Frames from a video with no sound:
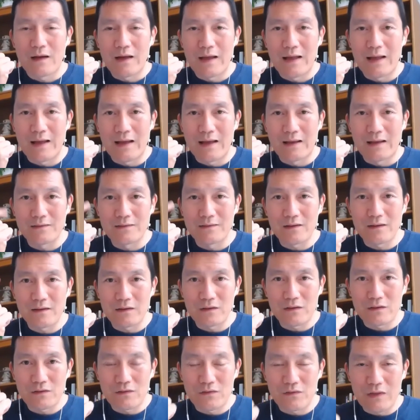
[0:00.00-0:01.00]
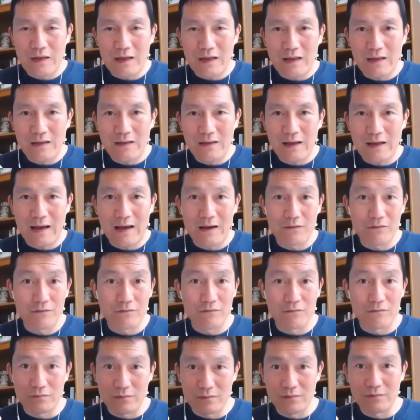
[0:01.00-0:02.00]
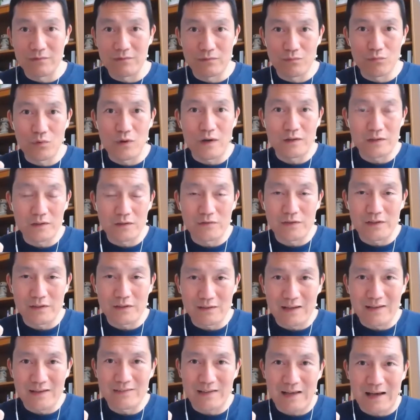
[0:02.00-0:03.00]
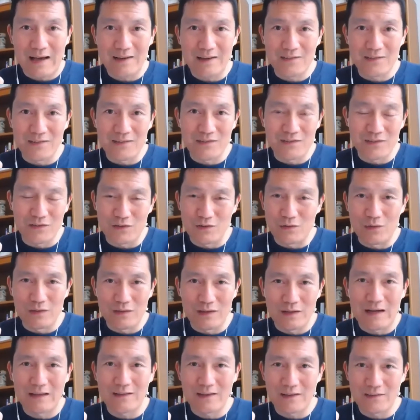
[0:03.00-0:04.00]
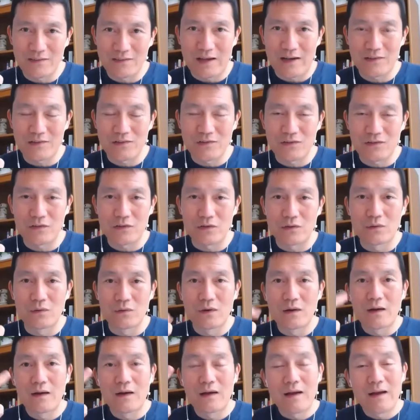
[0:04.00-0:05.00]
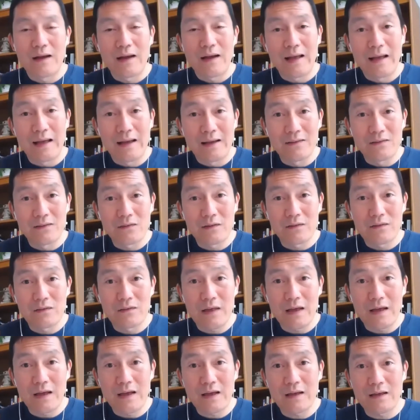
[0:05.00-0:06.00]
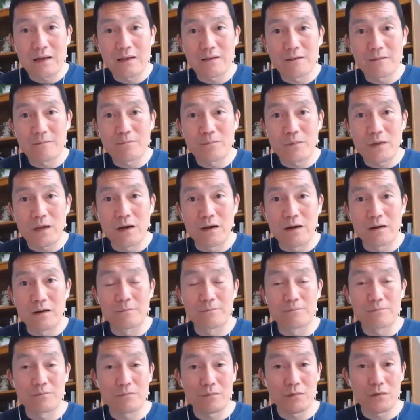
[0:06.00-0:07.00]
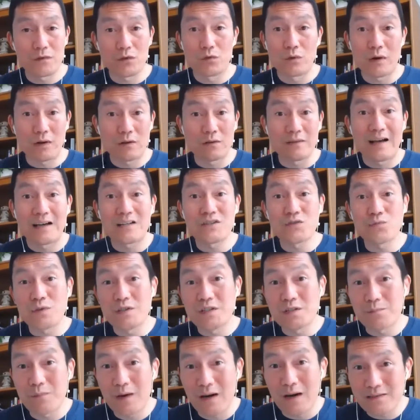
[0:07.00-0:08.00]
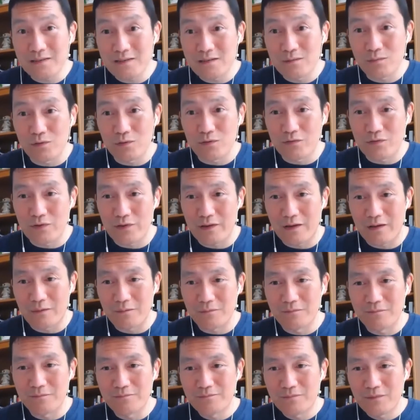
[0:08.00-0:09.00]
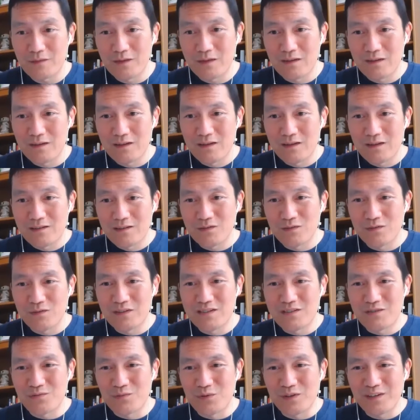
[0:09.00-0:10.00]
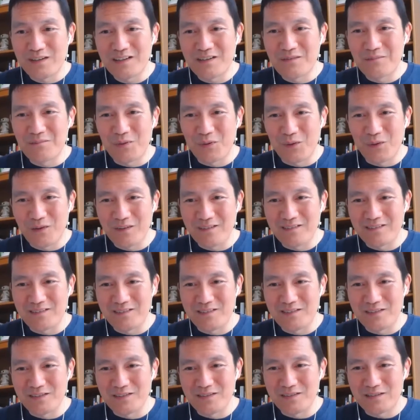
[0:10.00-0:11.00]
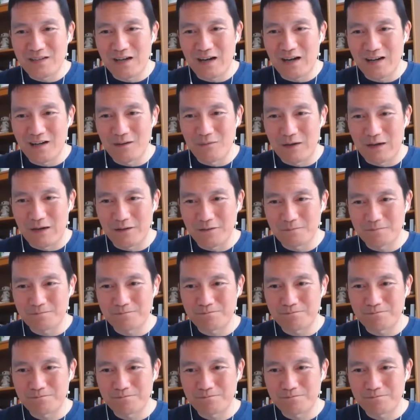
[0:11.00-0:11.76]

And they have relatively less access to you, a lot less access to you, and they um, you are less responsible for them. So this is really important to, to talk about.